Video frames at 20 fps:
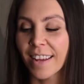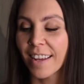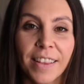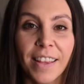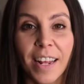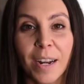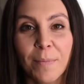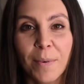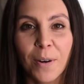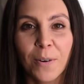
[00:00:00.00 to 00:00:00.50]

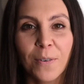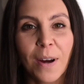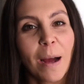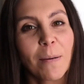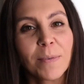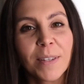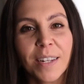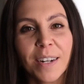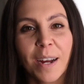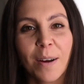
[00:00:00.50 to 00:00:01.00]
That about
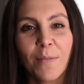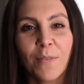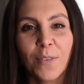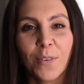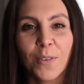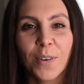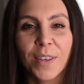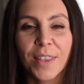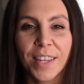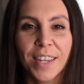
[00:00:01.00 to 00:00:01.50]
wraps it up
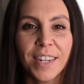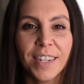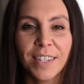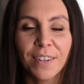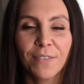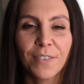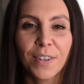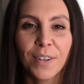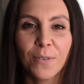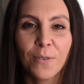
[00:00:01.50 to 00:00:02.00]
for the
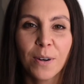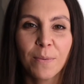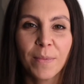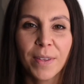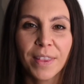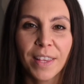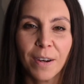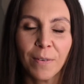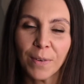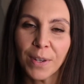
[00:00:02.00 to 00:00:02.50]
different
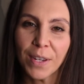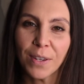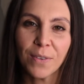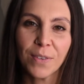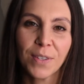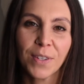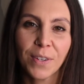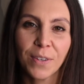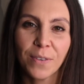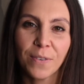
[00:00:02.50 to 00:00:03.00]
equipment that we
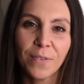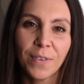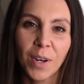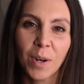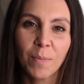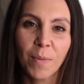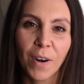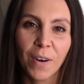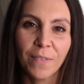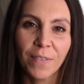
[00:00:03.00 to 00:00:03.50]
use to
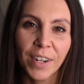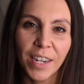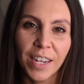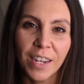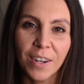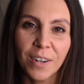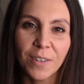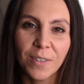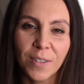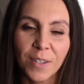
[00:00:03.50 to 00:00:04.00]
film our
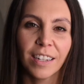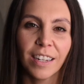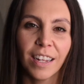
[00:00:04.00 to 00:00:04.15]
videos.